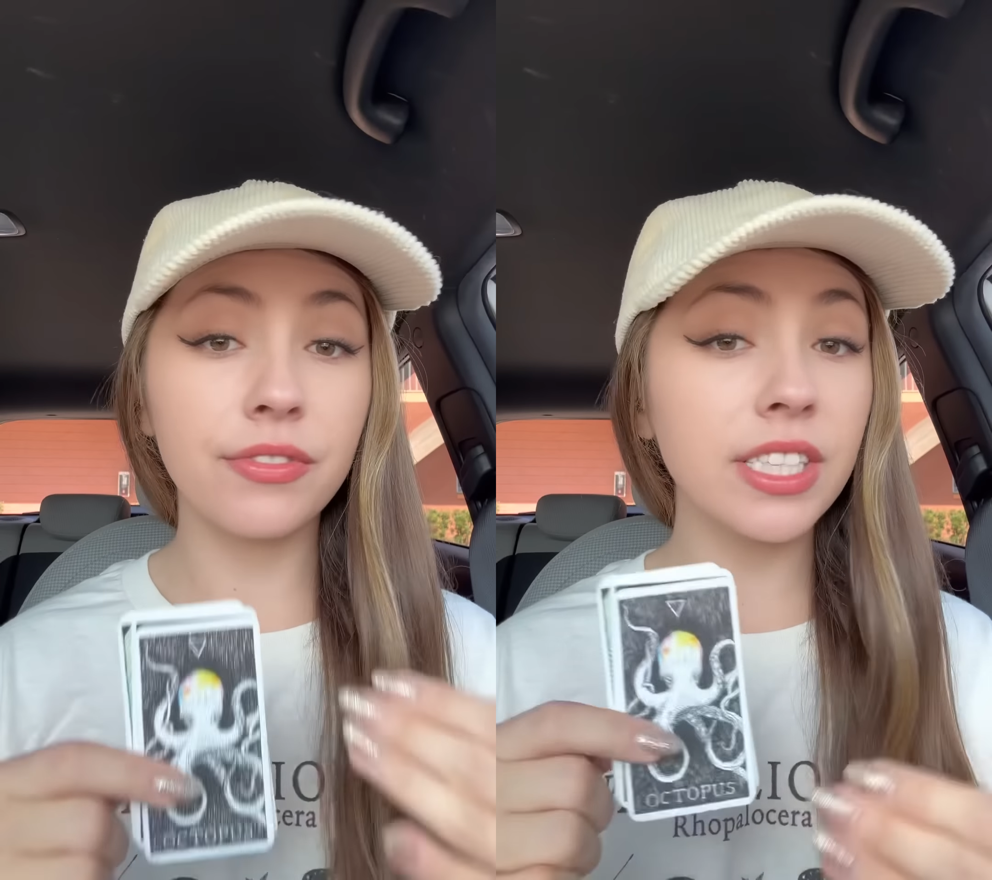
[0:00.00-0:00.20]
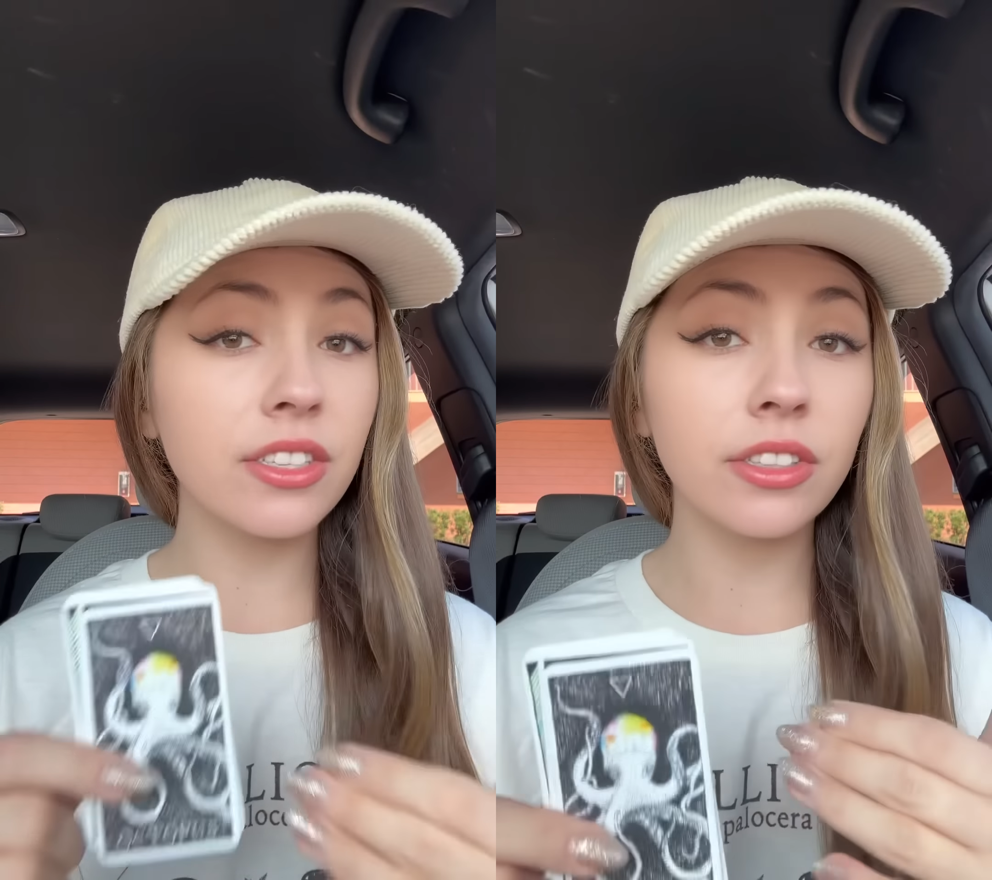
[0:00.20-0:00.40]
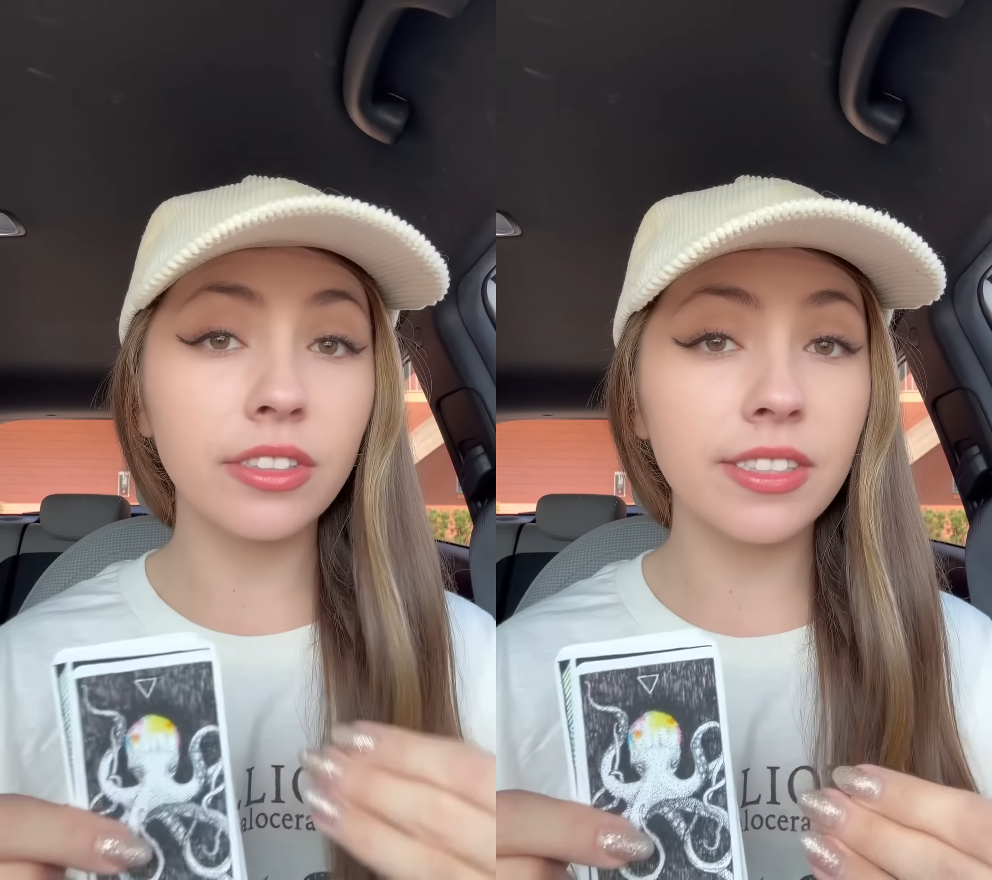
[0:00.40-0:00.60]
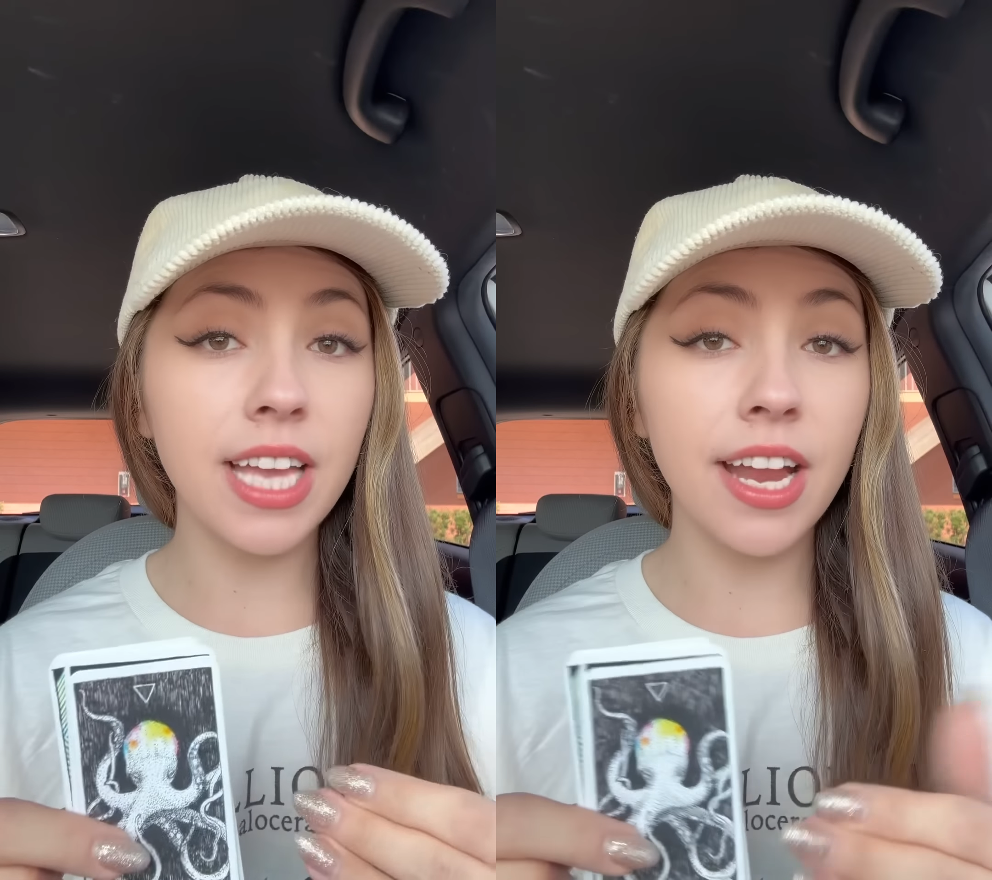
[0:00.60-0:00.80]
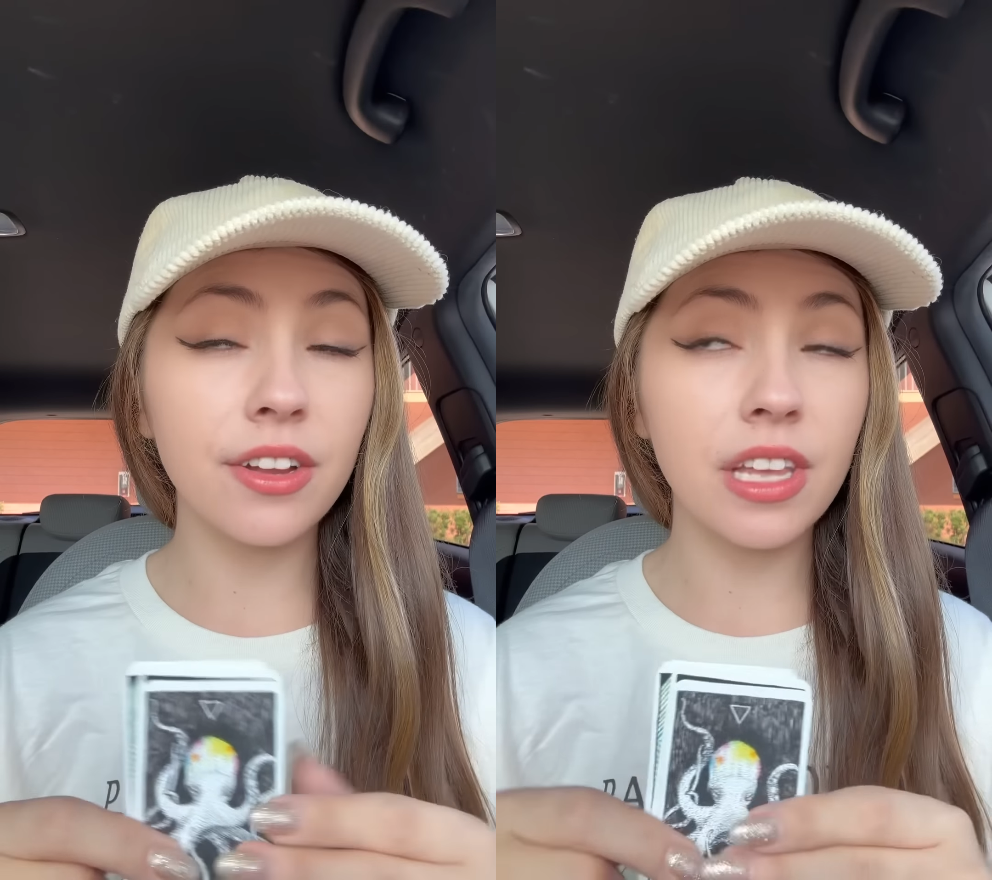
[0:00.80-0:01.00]
physical
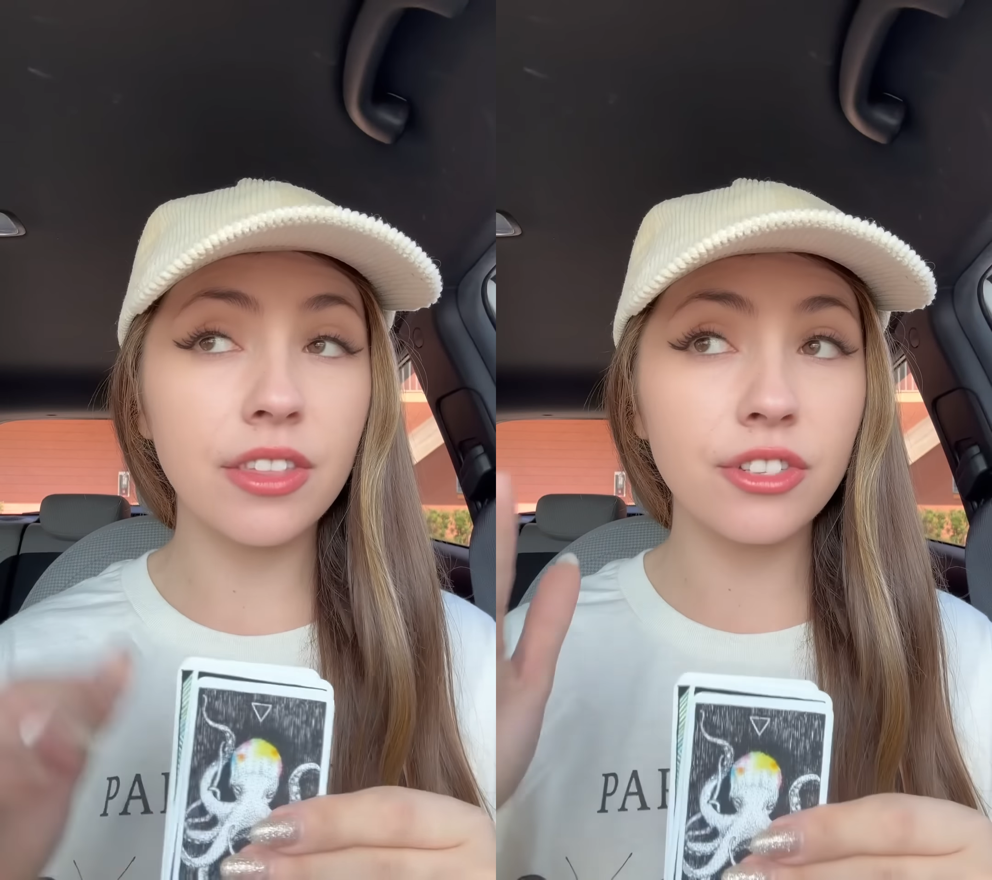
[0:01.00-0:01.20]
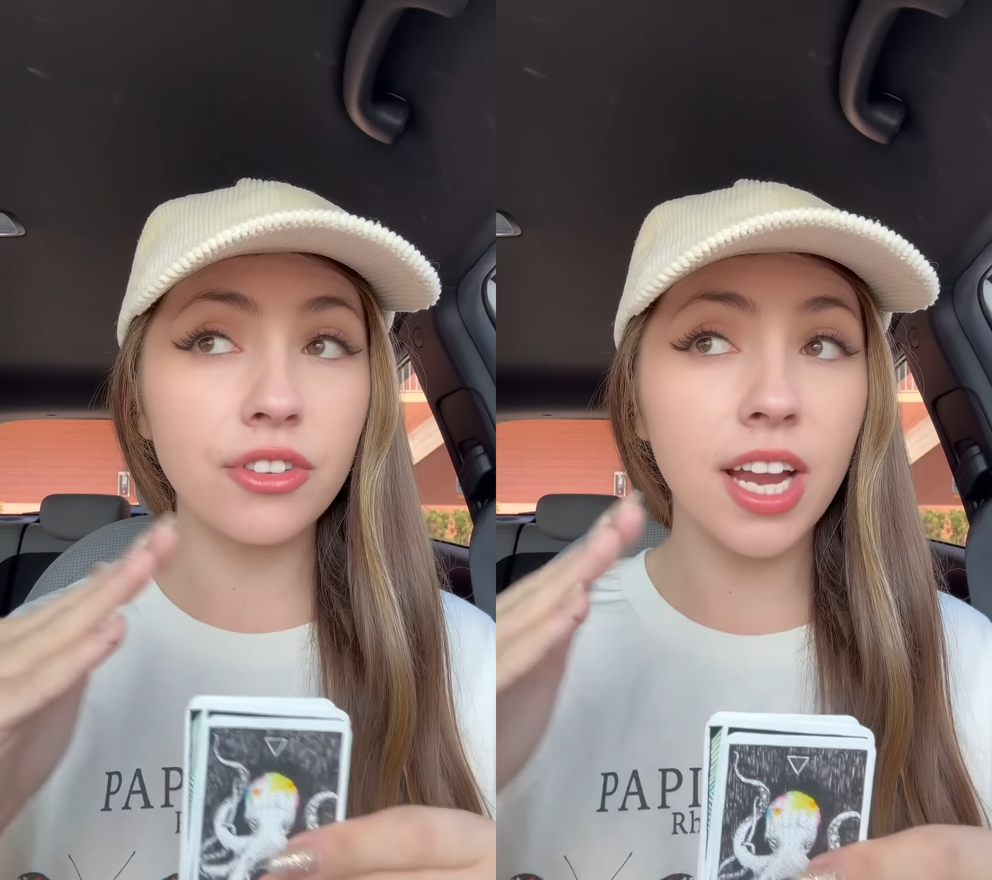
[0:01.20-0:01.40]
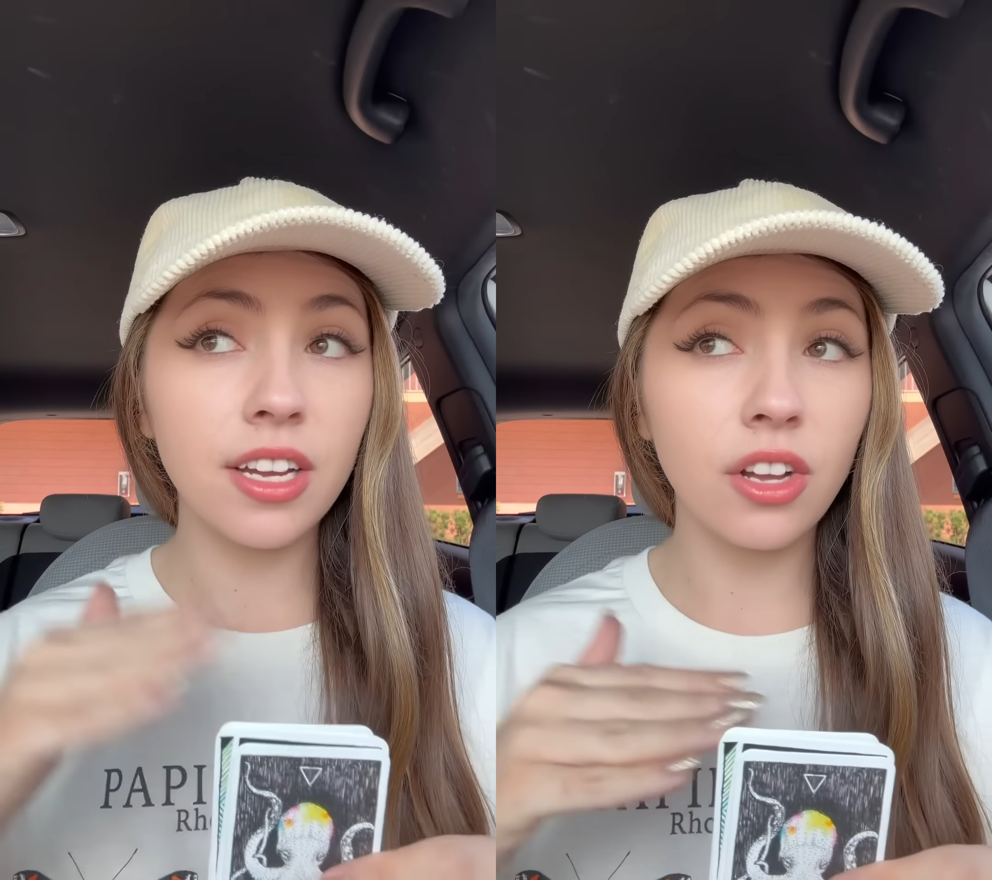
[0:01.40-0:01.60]
desire that they're trying